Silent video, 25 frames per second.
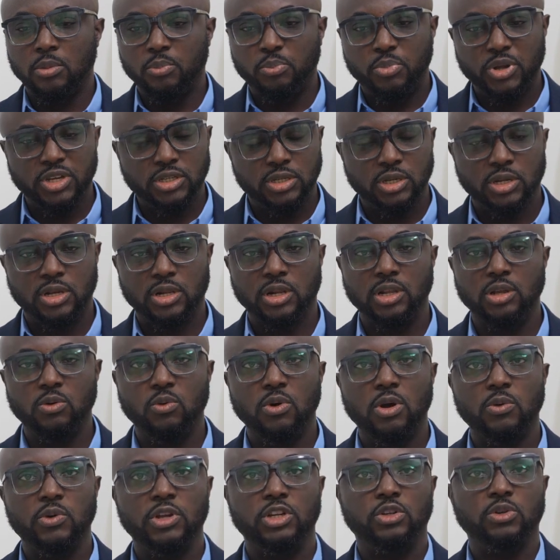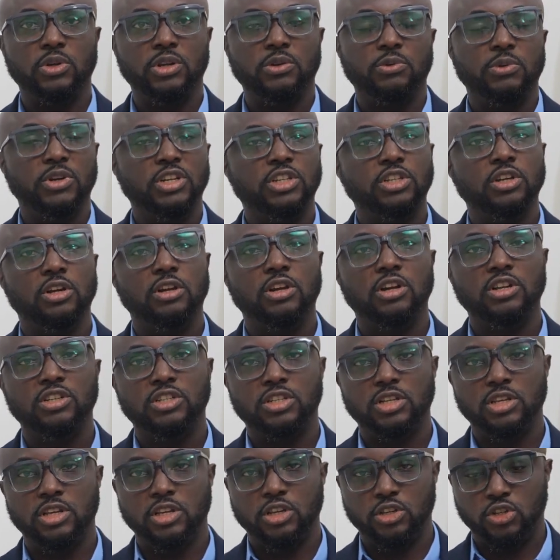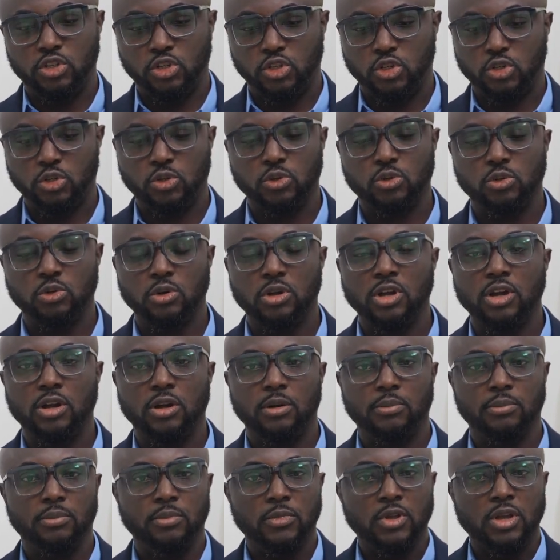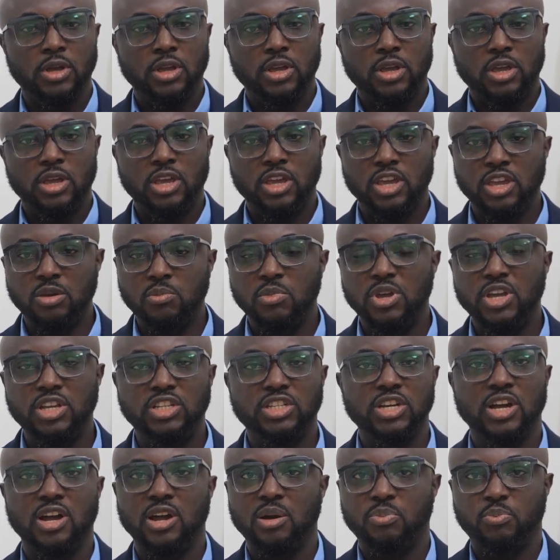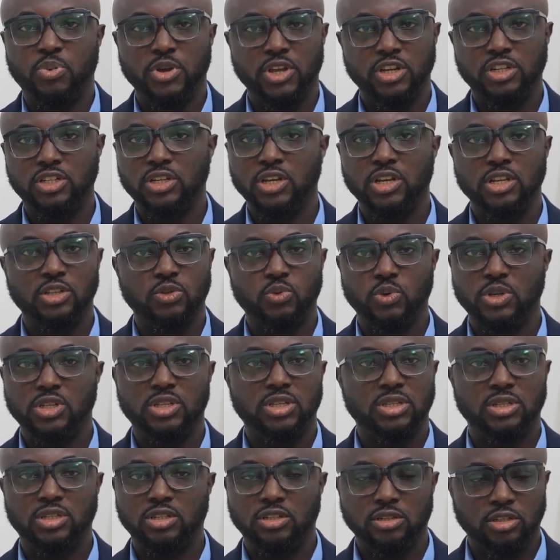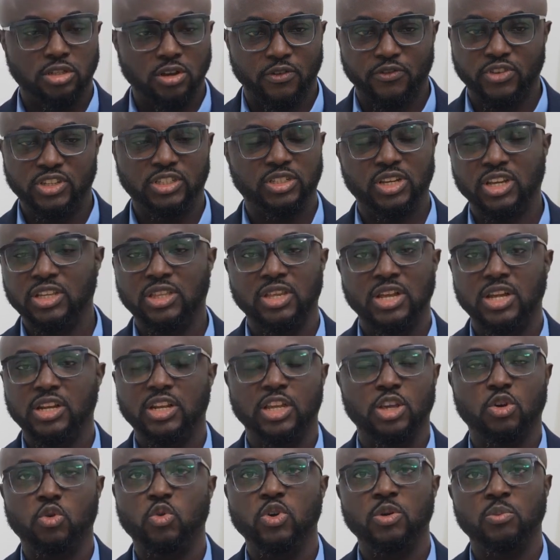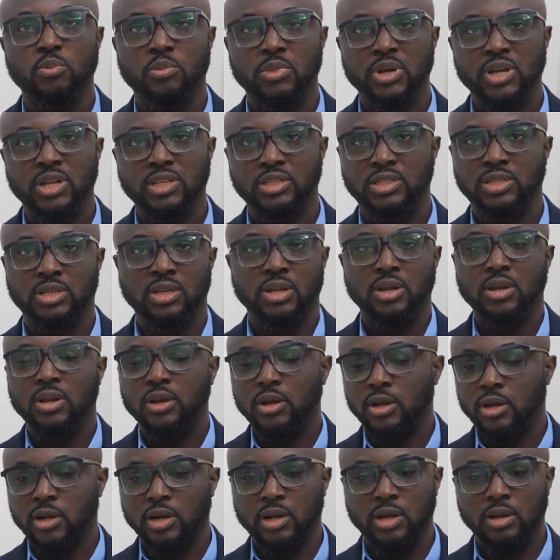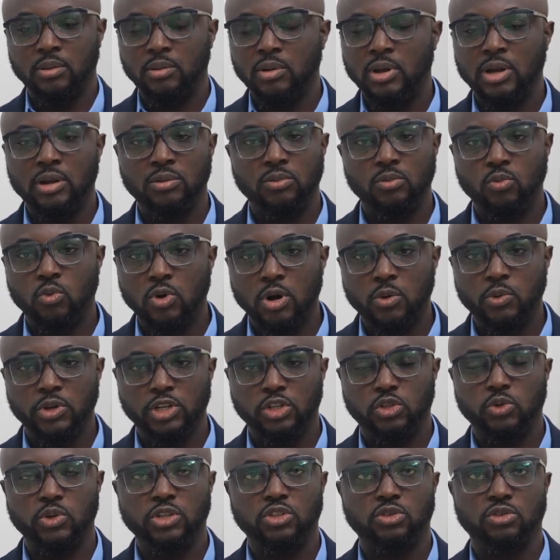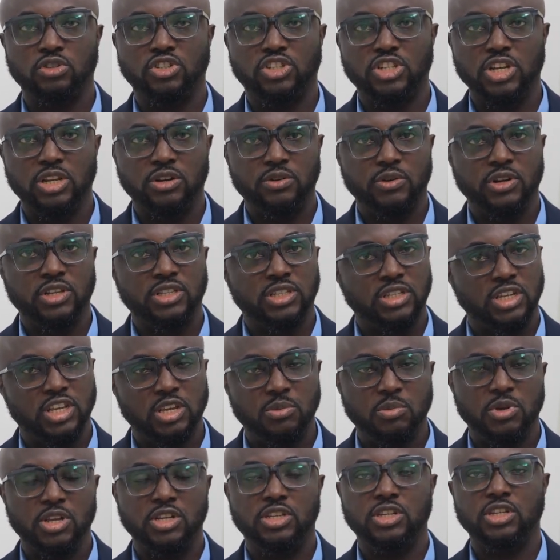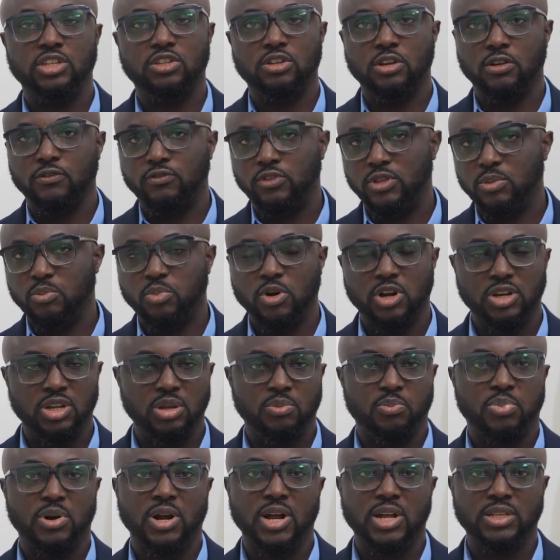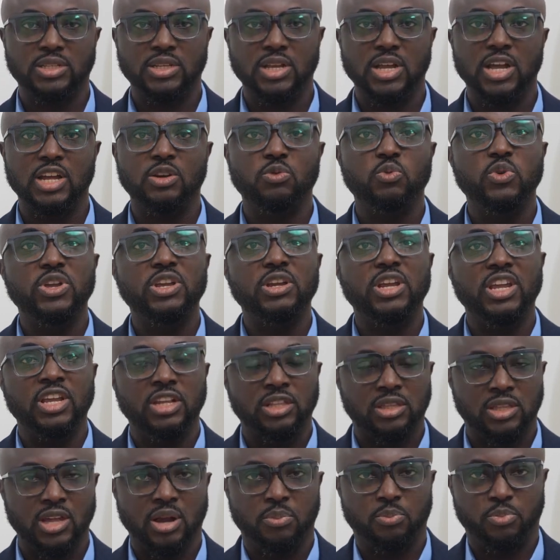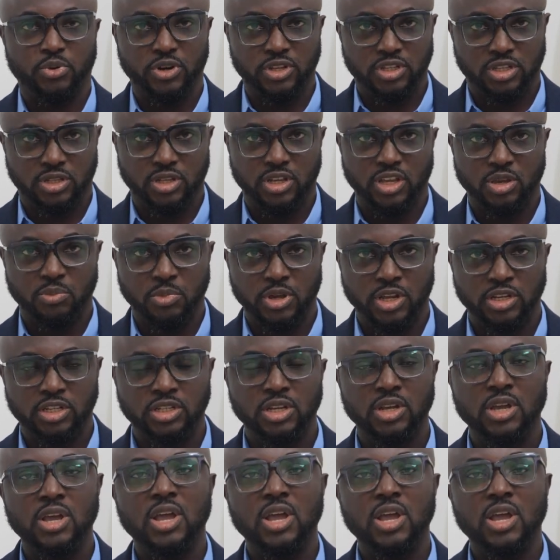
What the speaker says: Basically, what we do in radiology is to image our patients with sophisticated equipment, and what we do is to generate images of the body parts, and we interpret the image